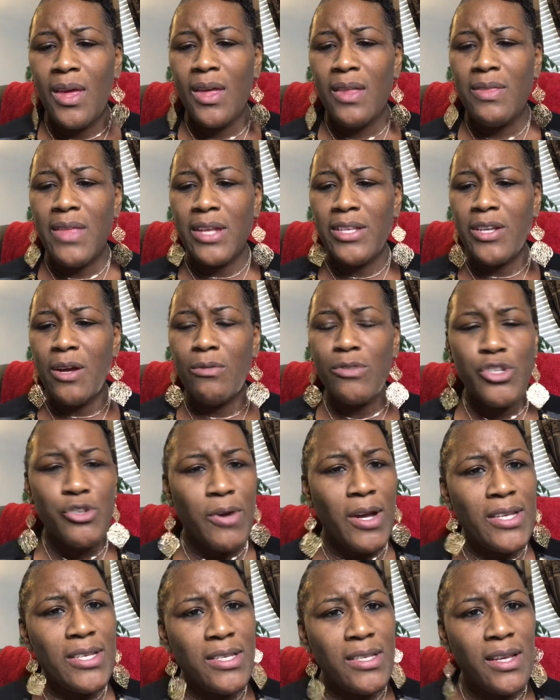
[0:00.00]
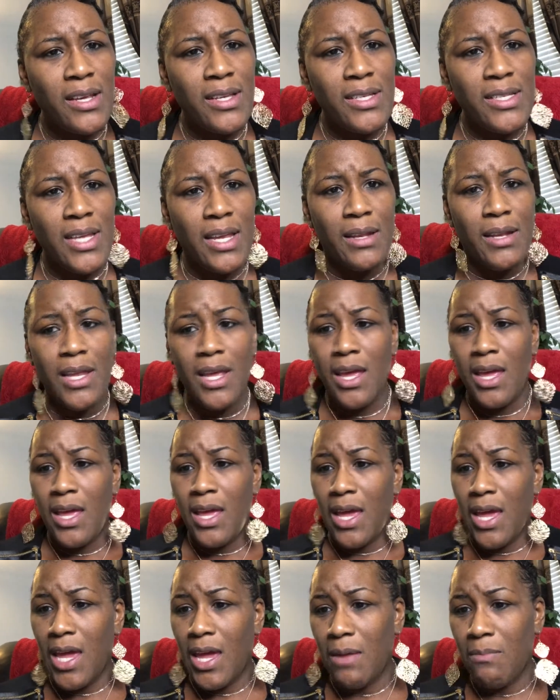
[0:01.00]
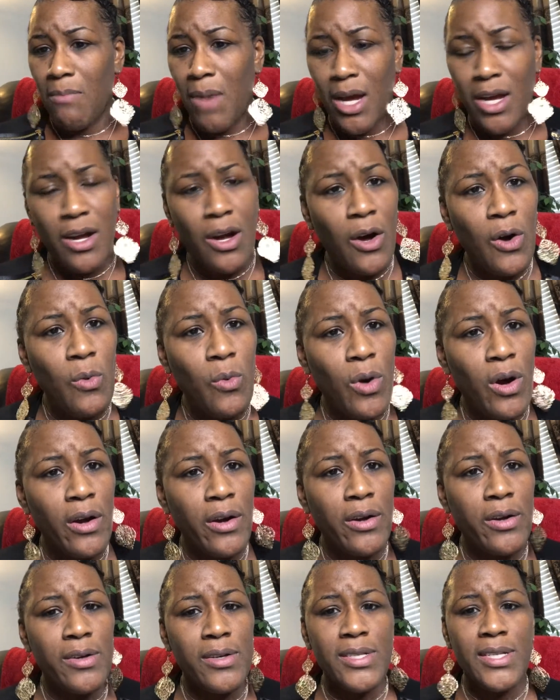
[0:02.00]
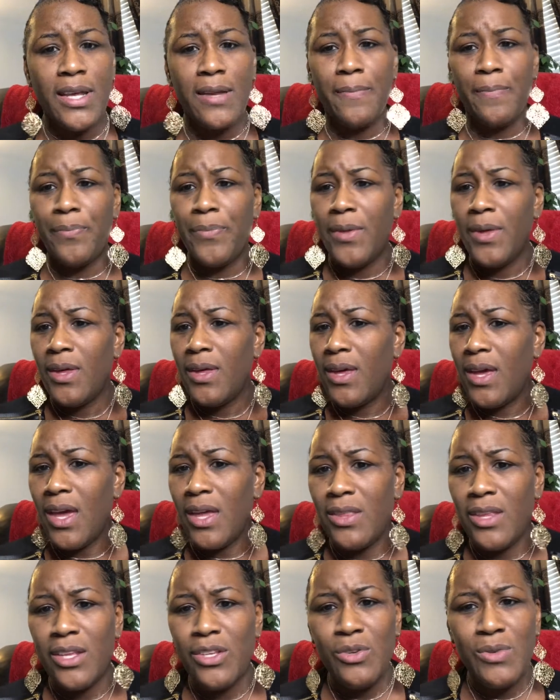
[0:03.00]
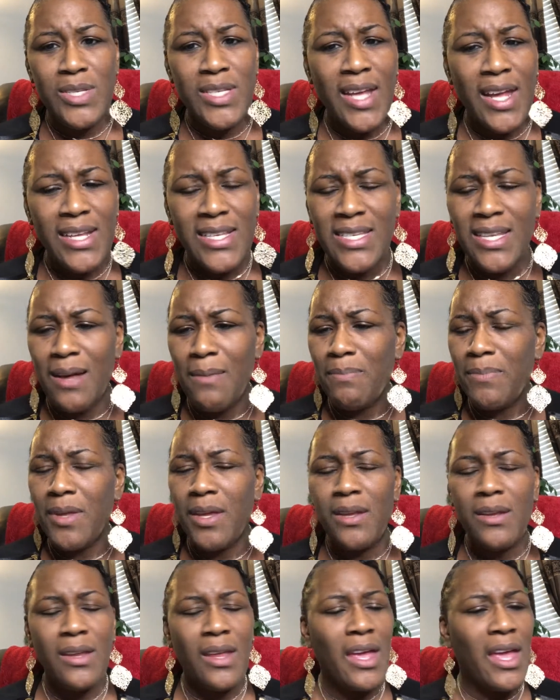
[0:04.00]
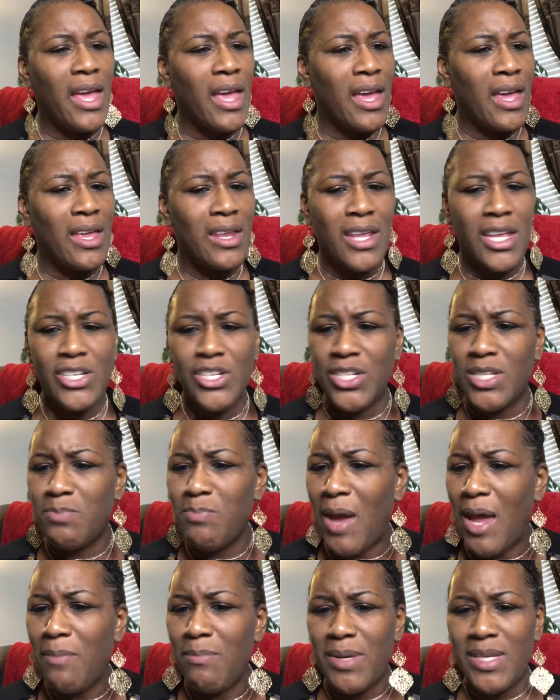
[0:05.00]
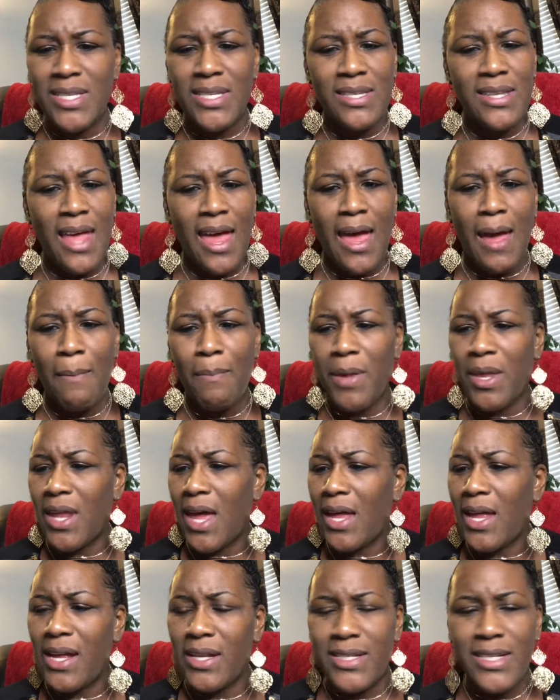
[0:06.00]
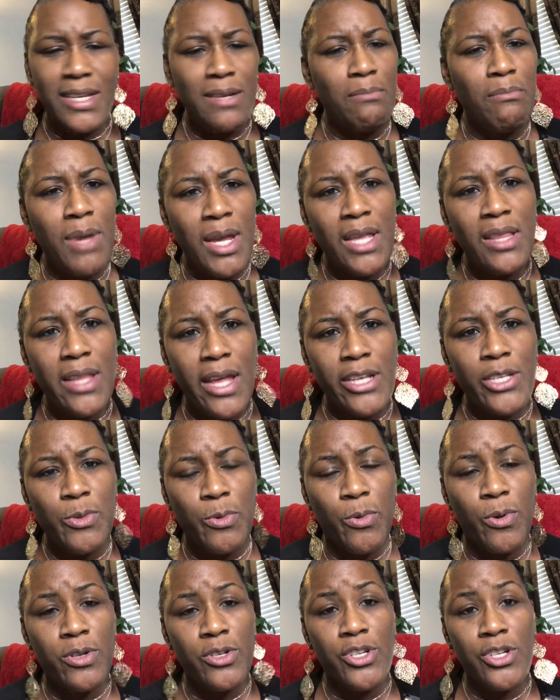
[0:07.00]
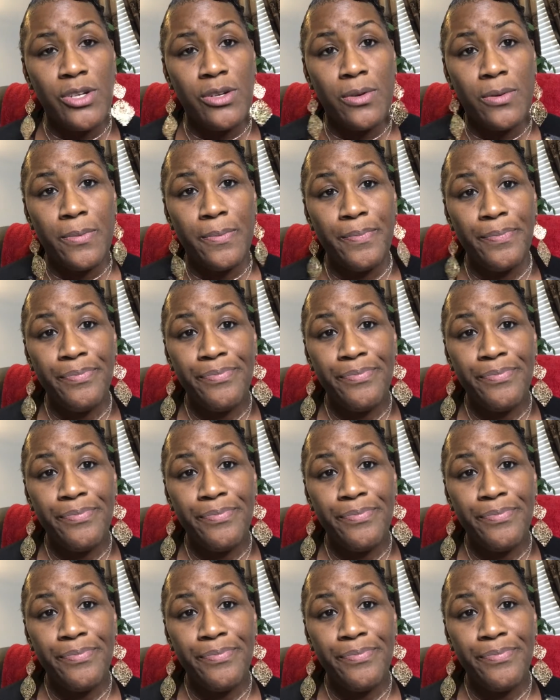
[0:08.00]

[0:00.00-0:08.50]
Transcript: don't trust us and my coworkers and then you said something and it just made me snap. And I didn't mean that towards you.